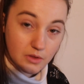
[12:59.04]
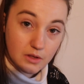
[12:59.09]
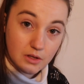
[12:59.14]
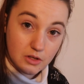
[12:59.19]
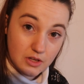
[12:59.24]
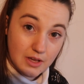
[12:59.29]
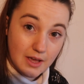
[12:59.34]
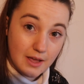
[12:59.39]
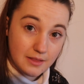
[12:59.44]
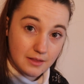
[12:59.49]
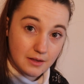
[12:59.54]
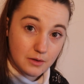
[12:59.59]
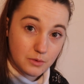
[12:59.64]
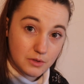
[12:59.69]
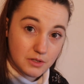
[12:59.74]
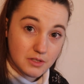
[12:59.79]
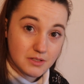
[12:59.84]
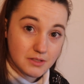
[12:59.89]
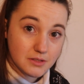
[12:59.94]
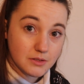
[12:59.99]
You had that
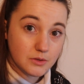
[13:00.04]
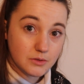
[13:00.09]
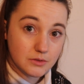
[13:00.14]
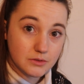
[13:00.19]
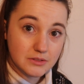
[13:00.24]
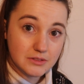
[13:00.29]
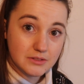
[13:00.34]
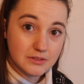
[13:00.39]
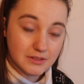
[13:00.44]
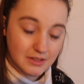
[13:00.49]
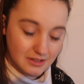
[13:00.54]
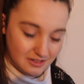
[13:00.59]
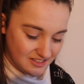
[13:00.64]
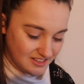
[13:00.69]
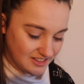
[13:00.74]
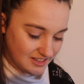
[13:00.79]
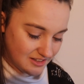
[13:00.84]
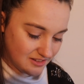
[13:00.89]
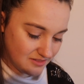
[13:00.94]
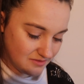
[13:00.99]
one at school?
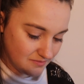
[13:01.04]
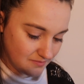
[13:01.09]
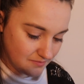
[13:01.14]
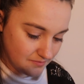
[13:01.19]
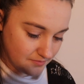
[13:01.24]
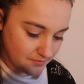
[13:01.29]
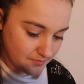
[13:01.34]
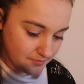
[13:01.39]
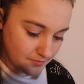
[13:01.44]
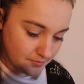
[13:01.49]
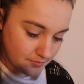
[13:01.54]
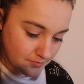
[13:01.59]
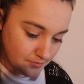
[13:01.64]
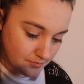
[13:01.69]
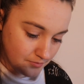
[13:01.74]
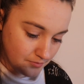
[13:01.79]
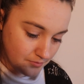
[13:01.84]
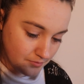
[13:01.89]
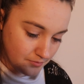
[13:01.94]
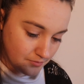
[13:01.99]

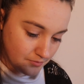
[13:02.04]
Okay.